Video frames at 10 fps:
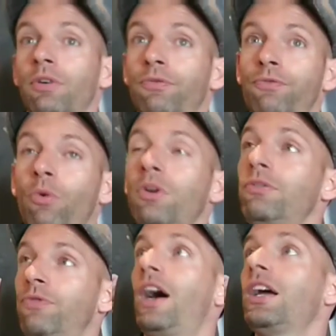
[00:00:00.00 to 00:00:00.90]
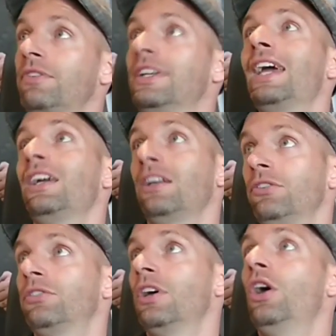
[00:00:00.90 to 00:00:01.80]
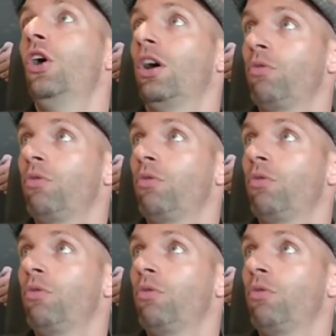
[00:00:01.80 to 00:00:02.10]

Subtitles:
over 45 days